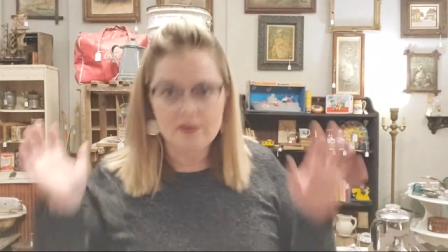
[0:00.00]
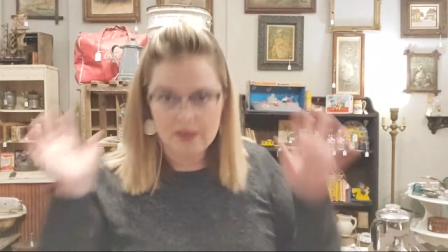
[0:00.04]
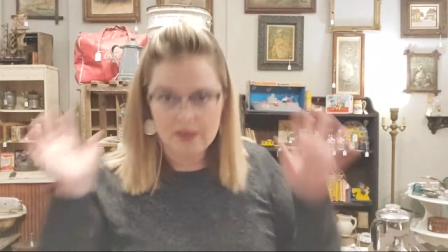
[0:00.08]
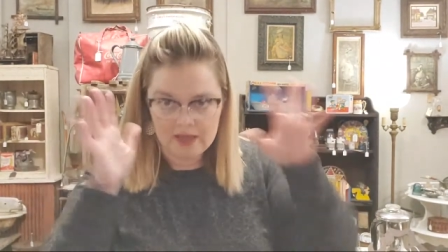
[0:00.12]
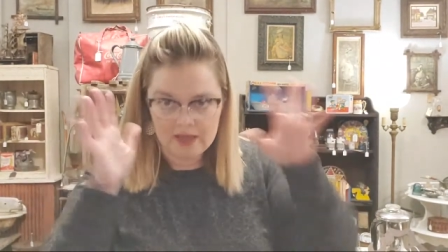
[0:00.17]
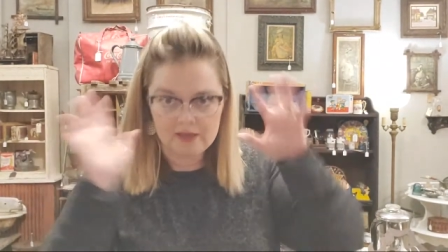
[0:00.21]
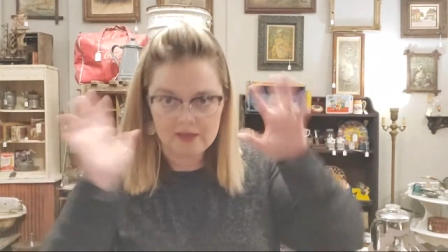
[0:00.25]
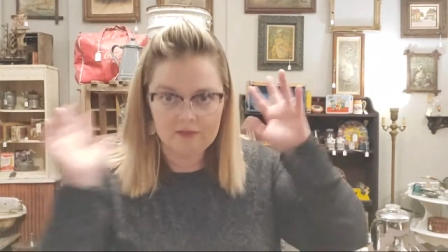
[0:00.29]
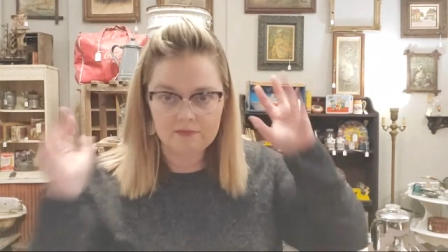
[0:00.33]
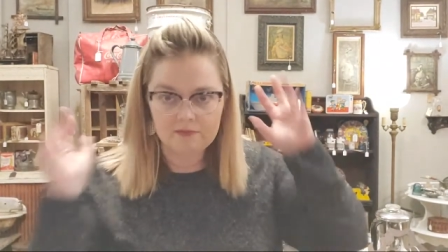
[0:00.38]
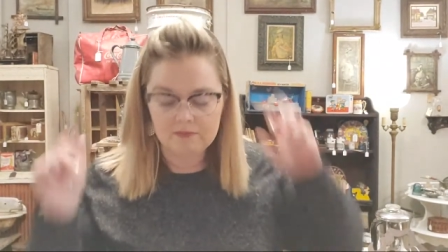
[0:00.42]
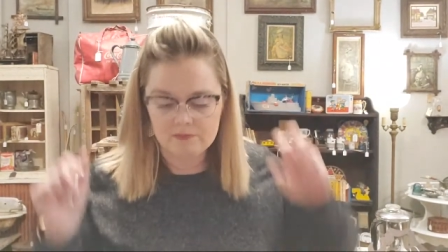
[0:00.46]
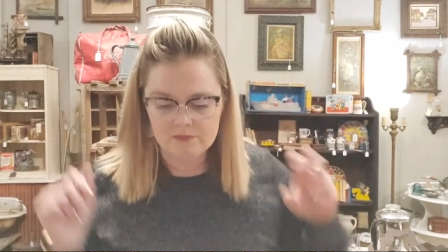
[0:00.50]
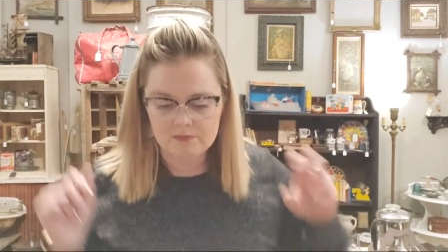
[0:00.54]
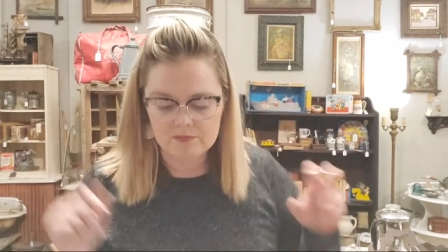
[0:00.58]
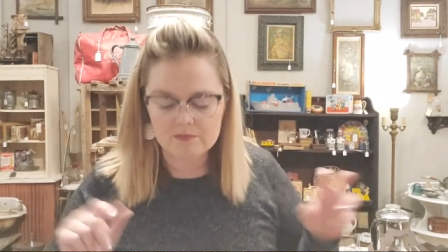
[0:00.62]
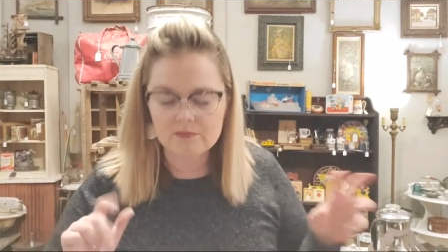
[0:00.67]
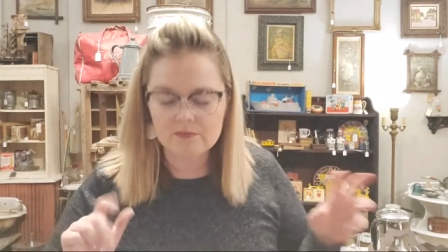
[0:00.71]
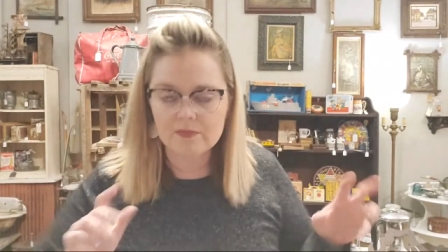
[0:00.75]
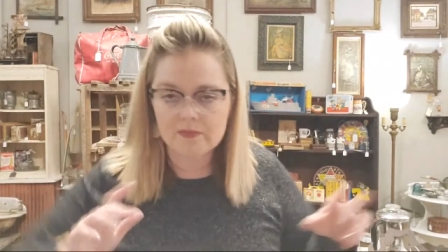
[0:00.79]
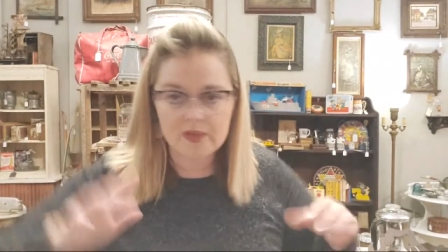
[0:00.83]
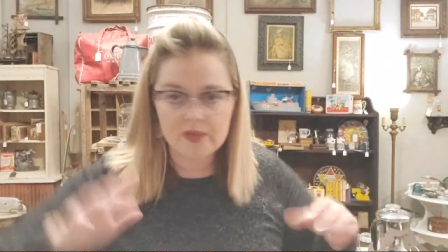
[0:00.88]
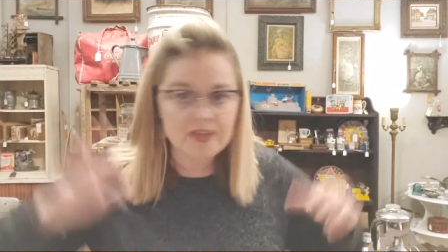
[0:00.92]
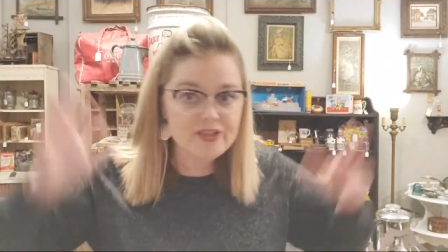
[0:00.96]
And
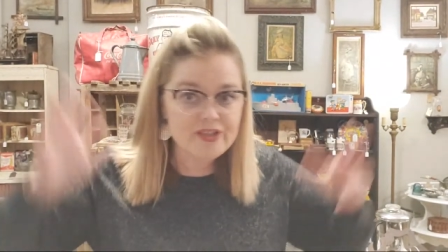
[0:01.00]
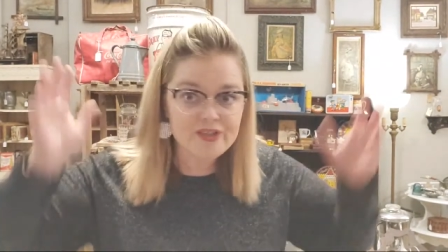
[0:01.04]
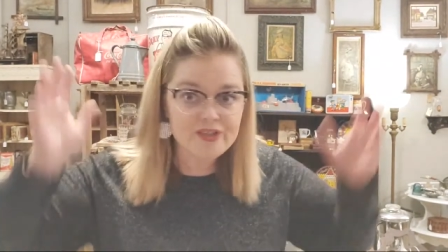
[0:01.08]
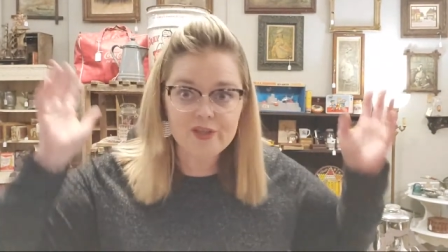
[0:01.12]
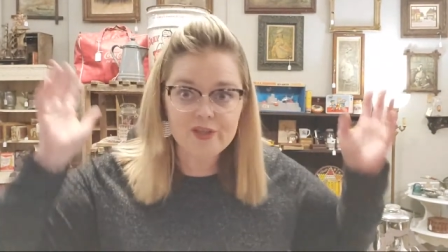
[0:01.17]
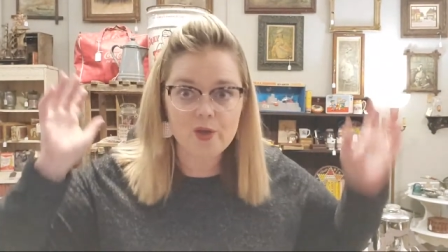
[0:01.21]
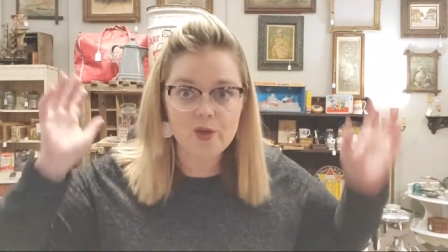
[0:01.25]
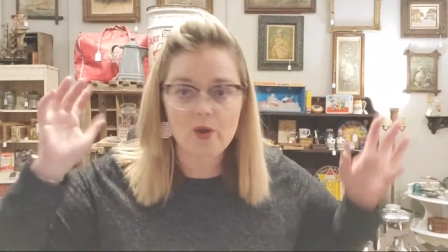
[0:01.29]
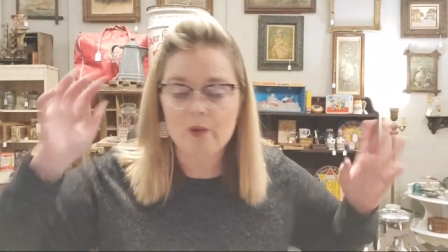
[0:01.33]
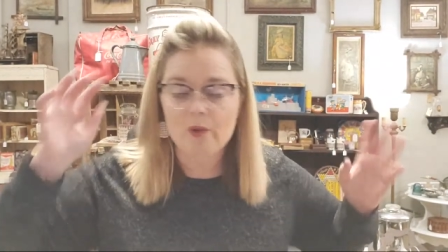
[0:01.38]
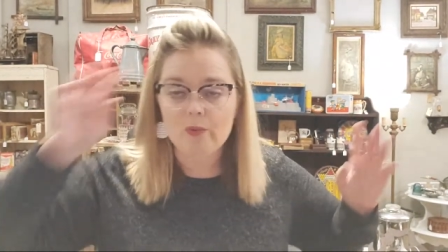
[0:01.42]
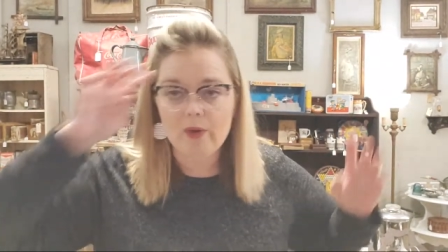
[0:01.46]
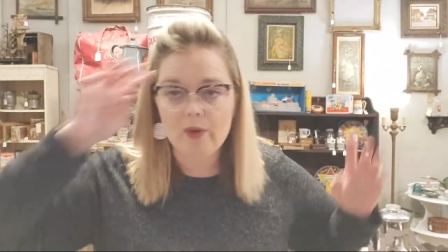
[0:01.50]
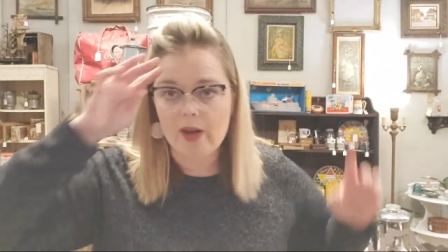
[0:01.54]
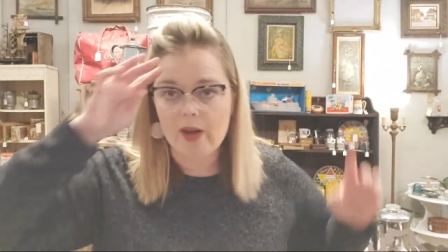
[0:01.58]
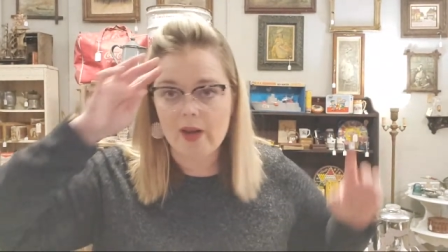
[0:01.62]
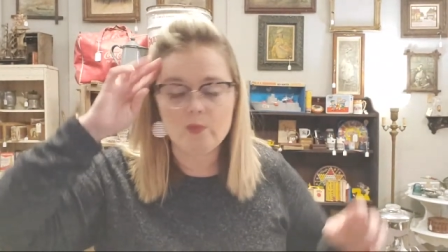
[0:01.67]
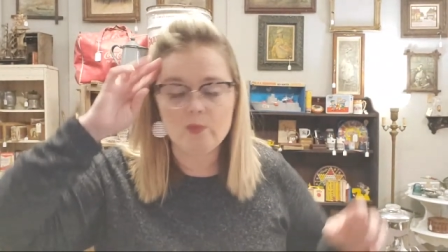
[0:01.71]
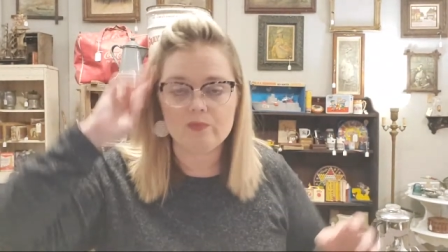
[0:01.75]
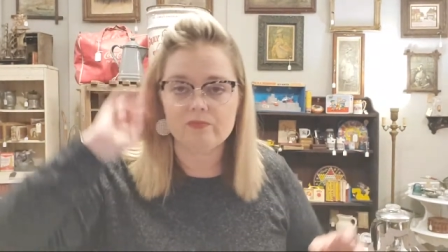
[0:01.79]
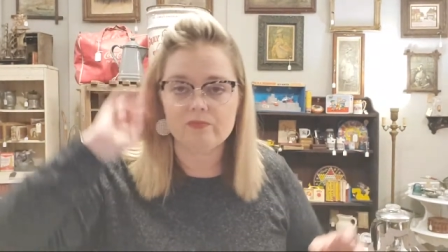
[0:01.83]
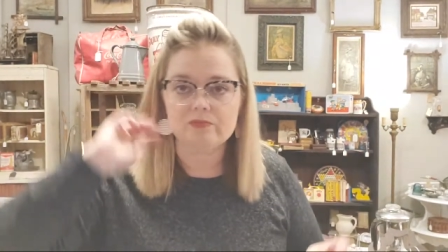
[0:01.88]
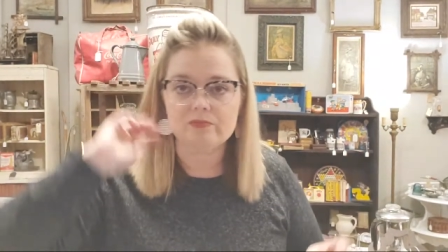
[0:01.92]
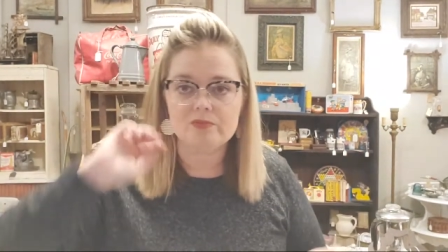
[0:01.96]
because you know, I, I
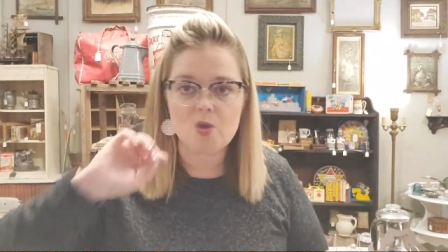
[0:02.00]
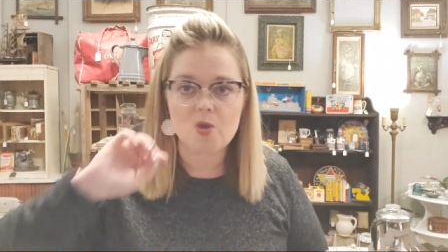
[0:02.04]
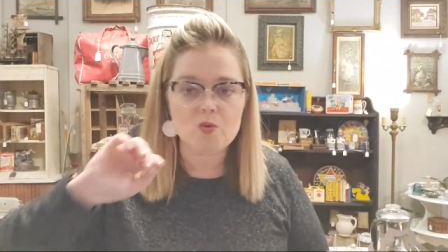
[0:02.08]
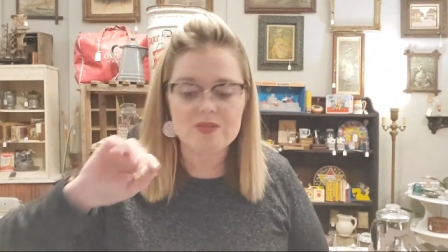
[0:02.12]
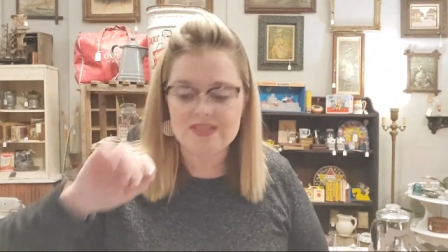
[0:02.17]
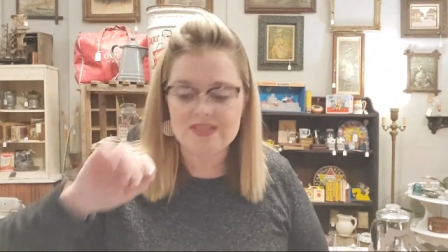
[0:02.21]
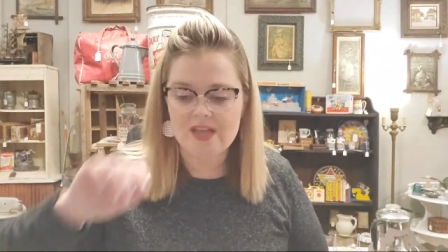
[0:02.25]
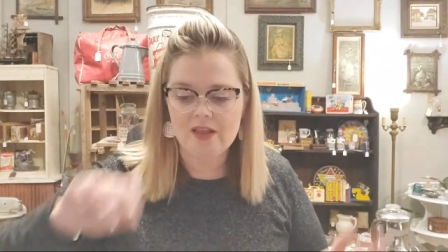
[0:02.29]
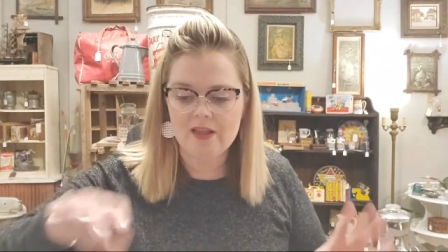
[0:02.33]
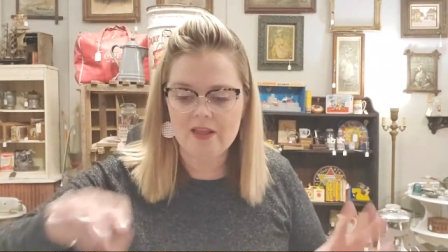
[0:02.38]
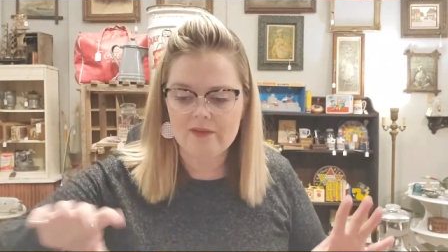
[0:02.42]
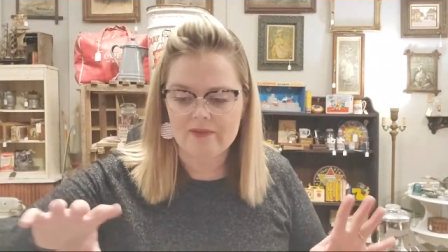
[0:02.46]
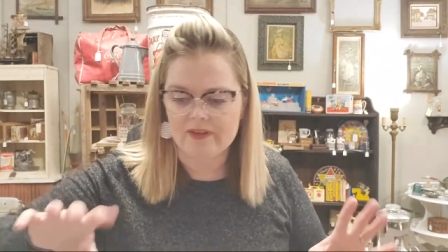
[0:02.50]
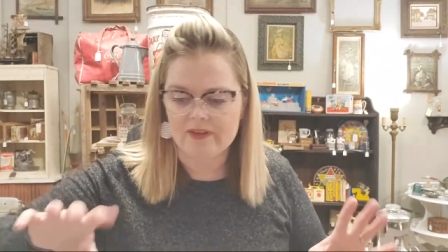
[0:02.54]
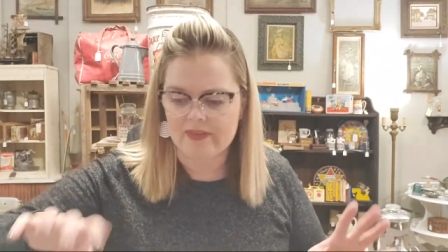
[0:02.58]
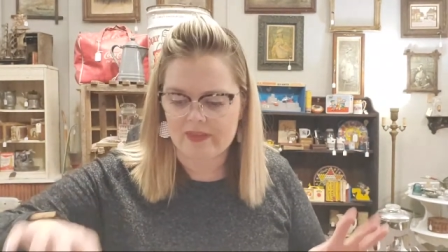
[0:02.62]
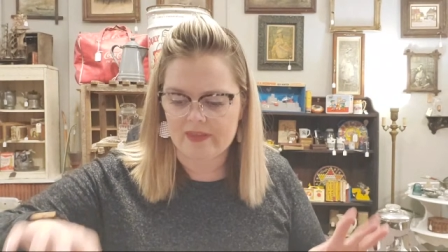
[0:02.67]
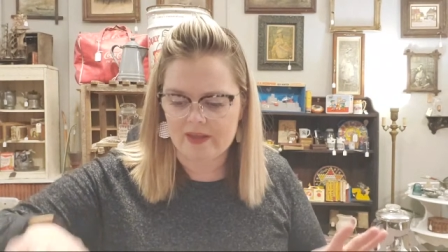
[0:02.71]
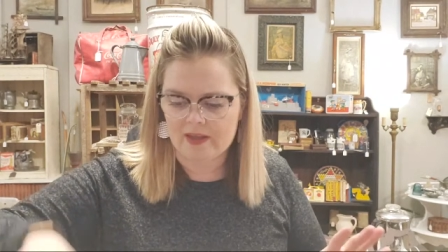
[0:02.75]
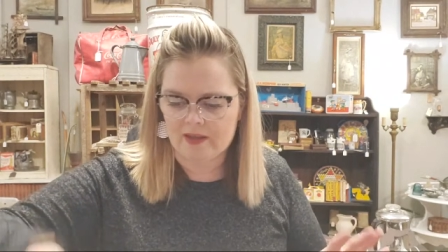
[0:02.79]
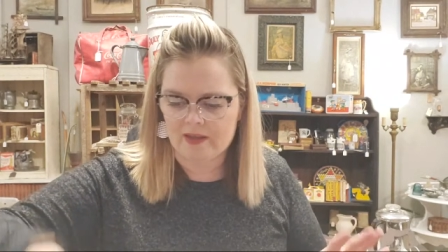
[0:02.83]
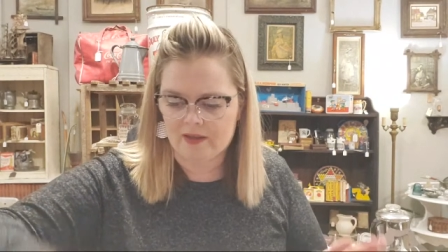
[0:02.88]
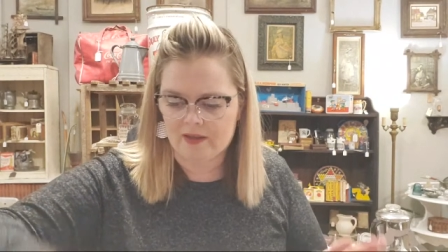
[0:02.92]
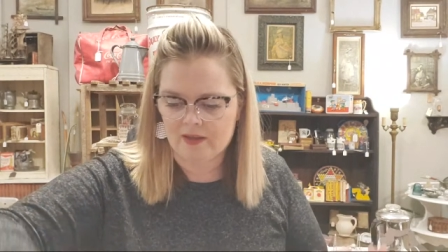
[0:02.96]
don't sell
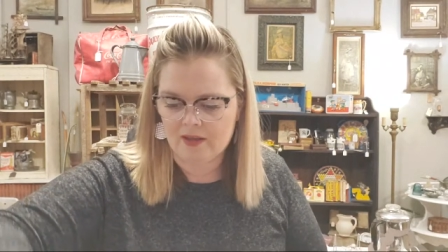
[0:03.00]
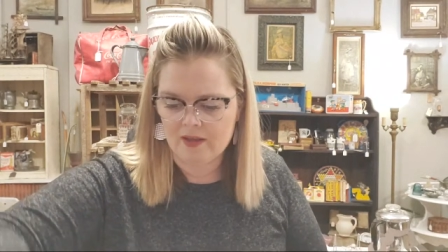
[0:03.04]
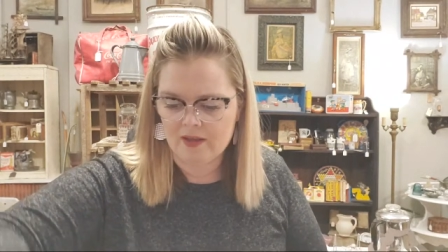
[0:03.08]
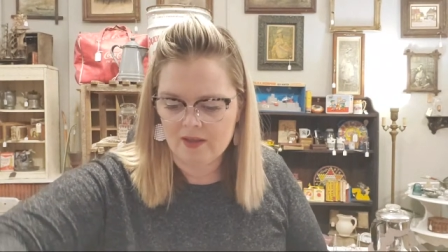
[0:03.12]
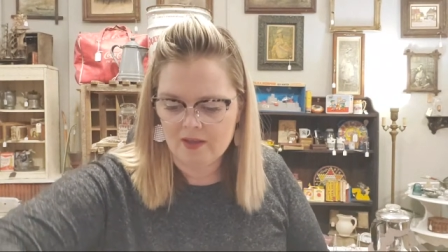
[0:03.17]
everything.